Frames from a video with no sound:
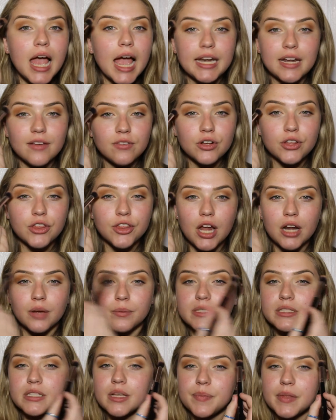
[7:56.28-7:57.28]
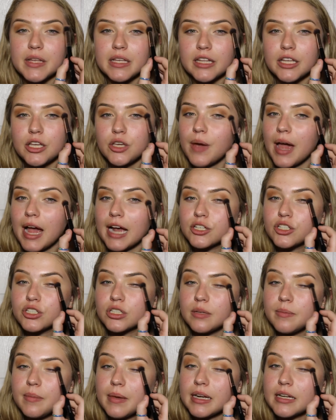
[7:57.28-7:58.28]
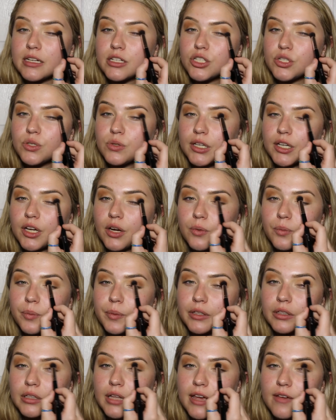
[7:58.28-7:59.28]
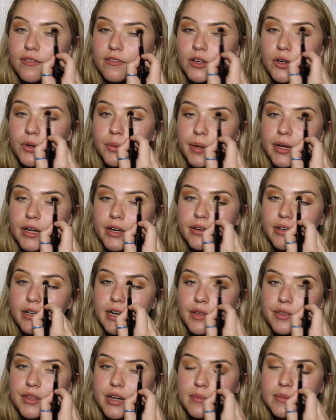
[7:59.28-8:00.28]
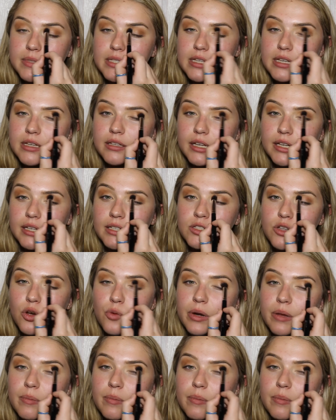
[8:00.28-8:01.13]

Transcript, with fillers: I never thought it was something that you actually made into like a real life career and now that I'm seeing like so